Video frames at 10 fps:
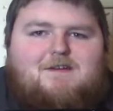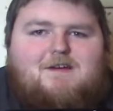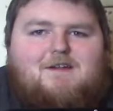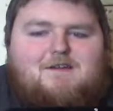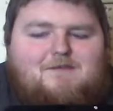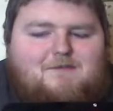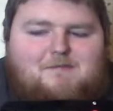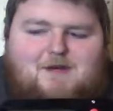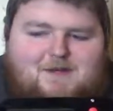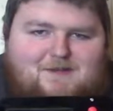Hello
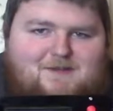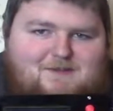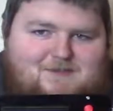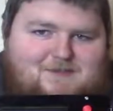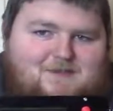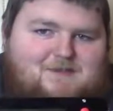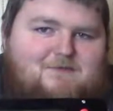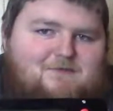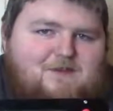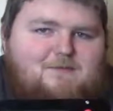everybody, this is the
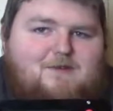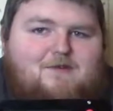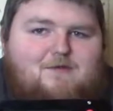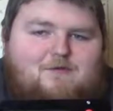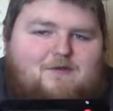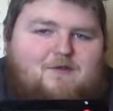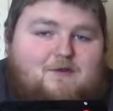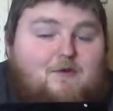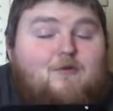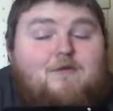filament corner, the
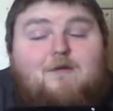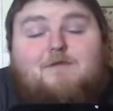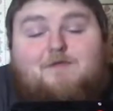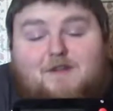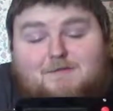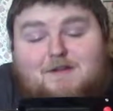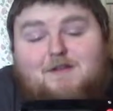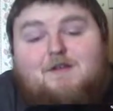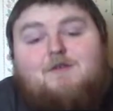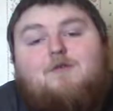corner of filament,
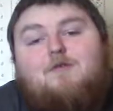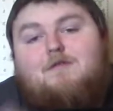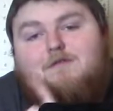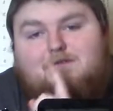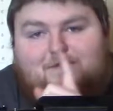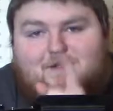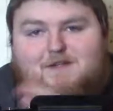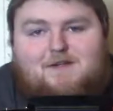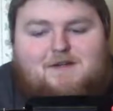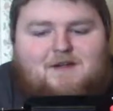the corner of
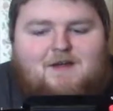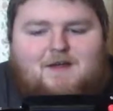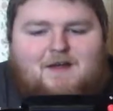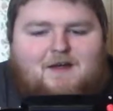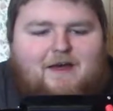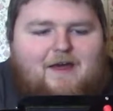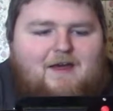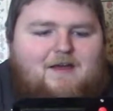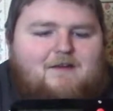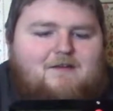fun,
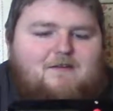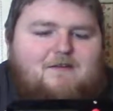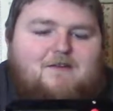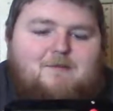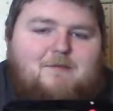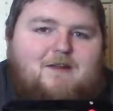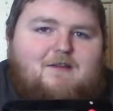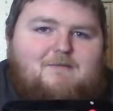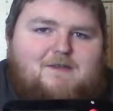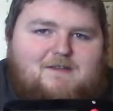and it's been a
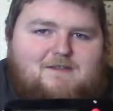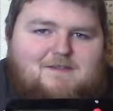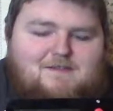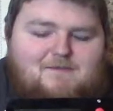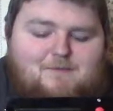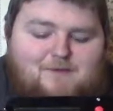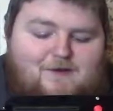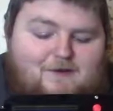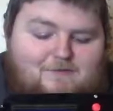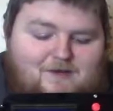little bit since I've
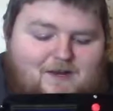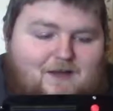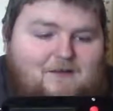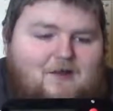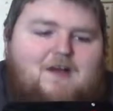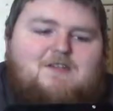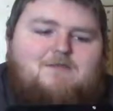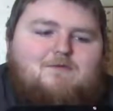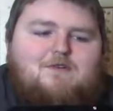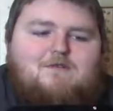uploaded a video. The
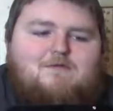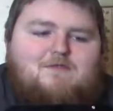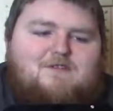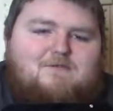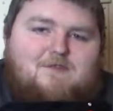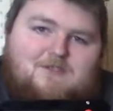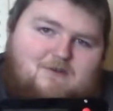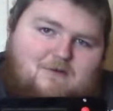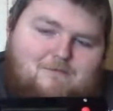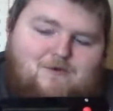last one was on the
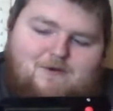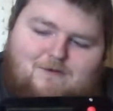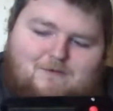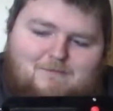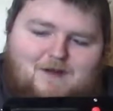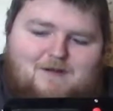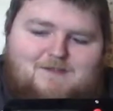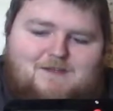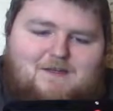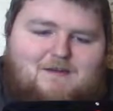Startt printer,
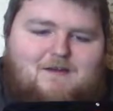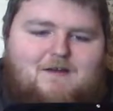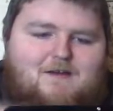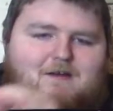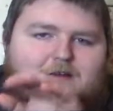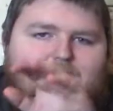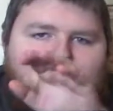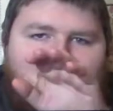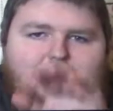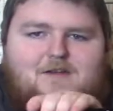unboxing it,
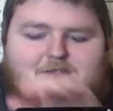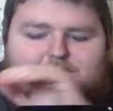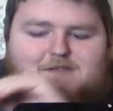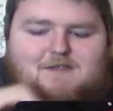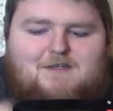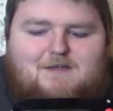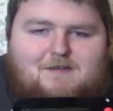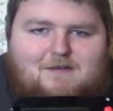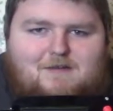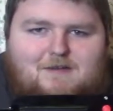and as you can see,
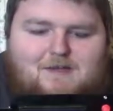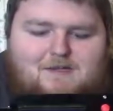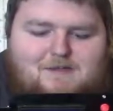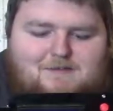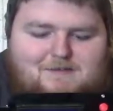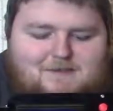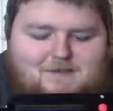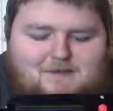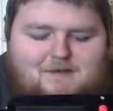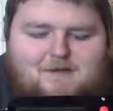it is
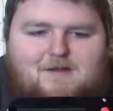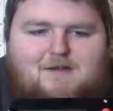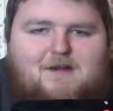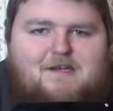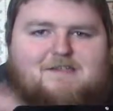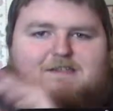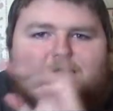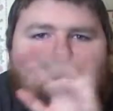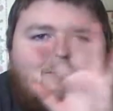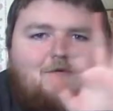
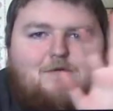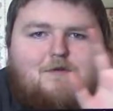assembled.